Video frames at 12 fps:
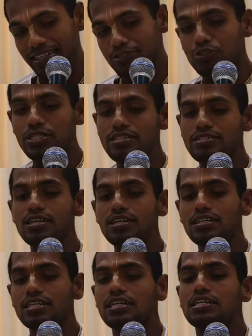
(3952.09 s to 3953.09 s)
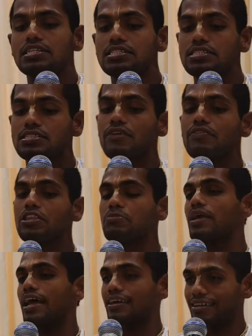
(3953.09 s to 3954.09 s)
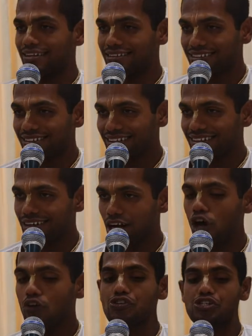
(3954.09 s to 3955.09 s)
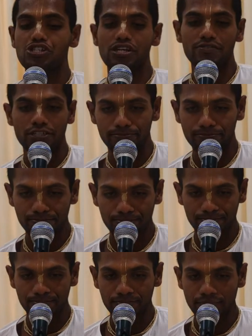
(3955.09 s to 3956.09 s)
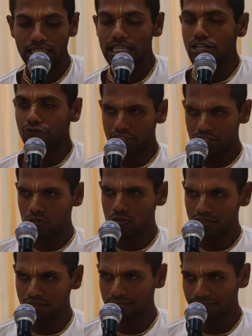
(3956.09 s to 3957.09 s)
So this is the seventh miracle of Shravanam. First one,